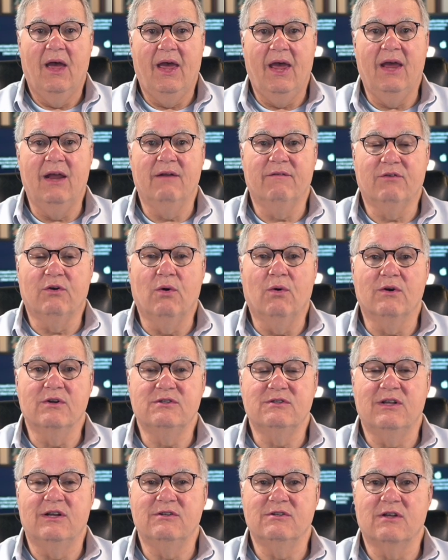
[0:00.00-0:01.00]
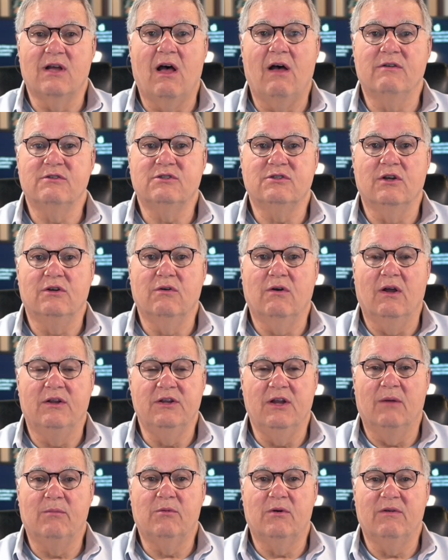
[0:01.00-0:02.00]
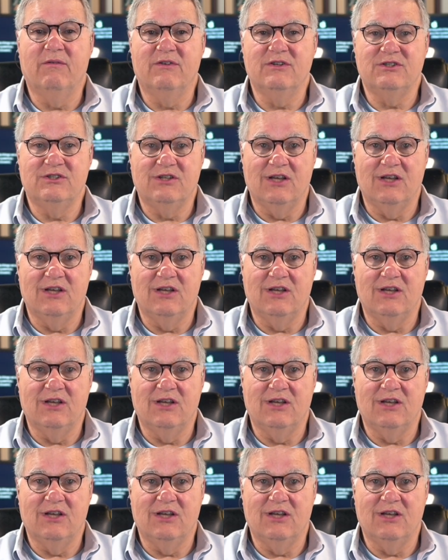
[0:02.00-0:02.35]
And of course, there's also a number of